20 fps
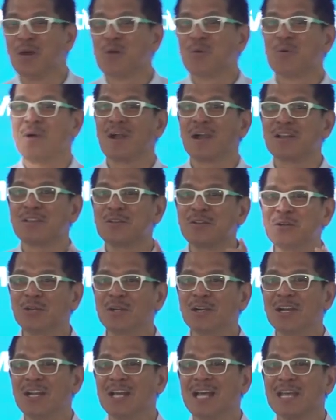where
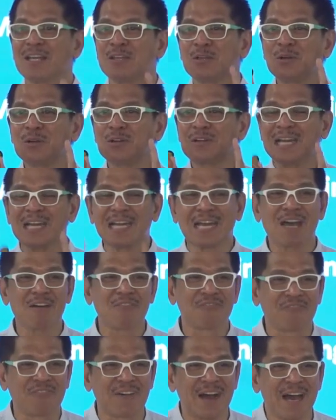you really
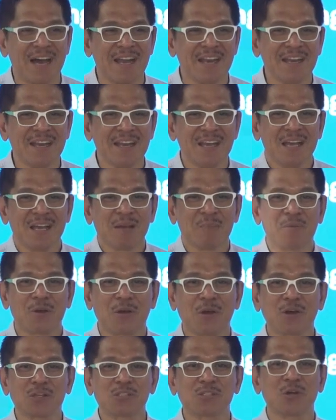have fun
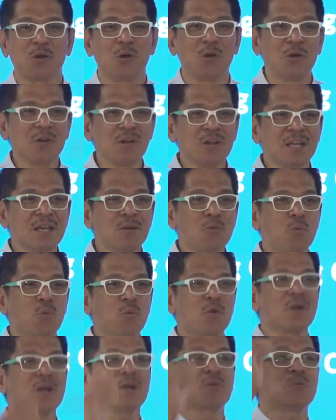because you only
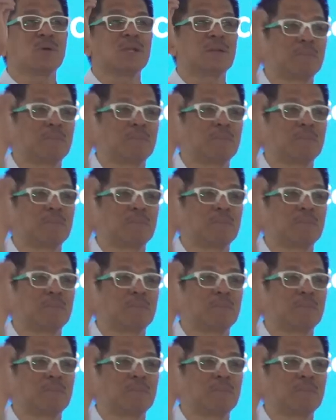work with